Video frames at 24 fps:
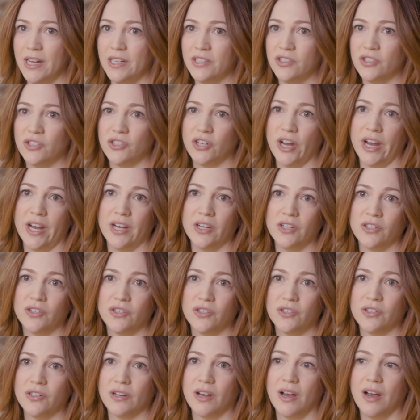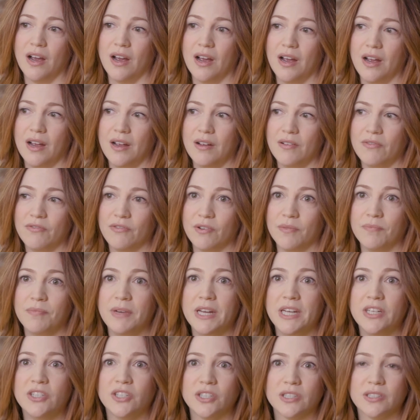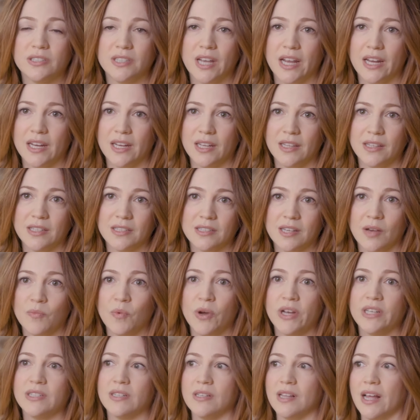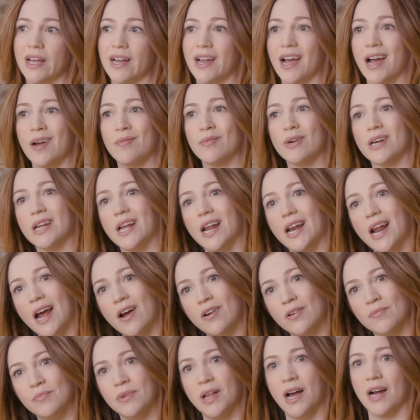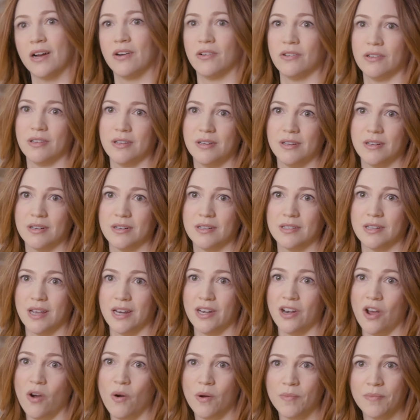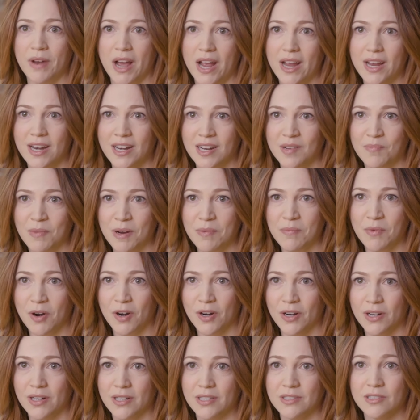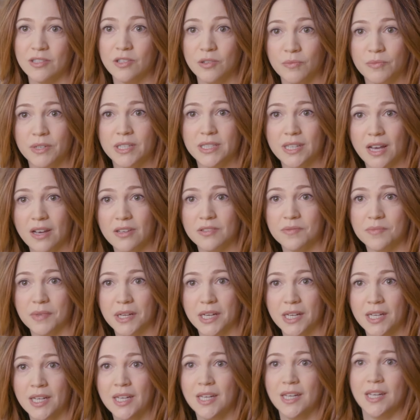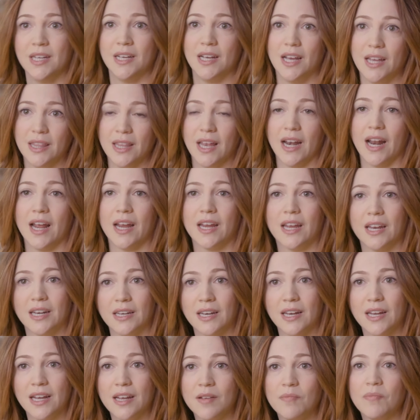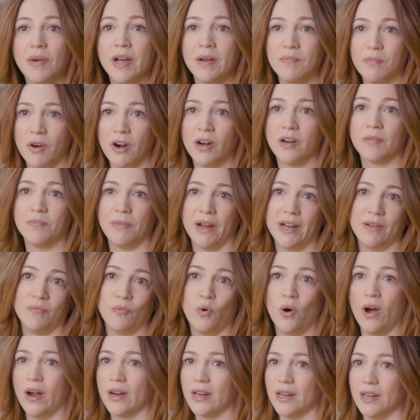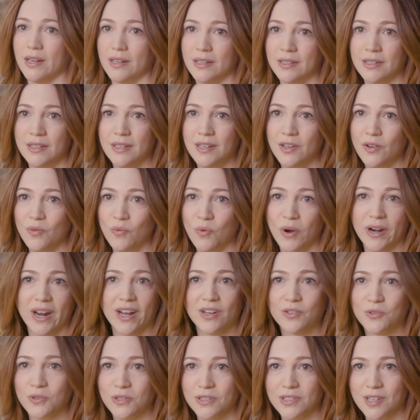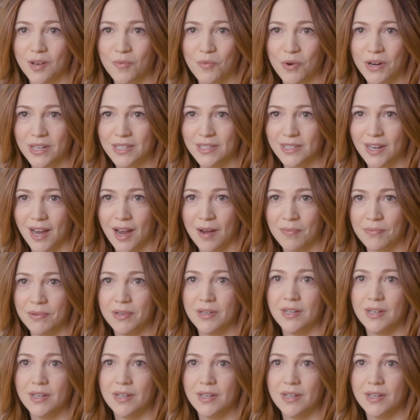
It's changed from me just taking the subway to like, I'm going to get out a block earlier because I know I'm not hitting my mark because Lumen tells me. And then I can hit my mark by walking one extra subway stop.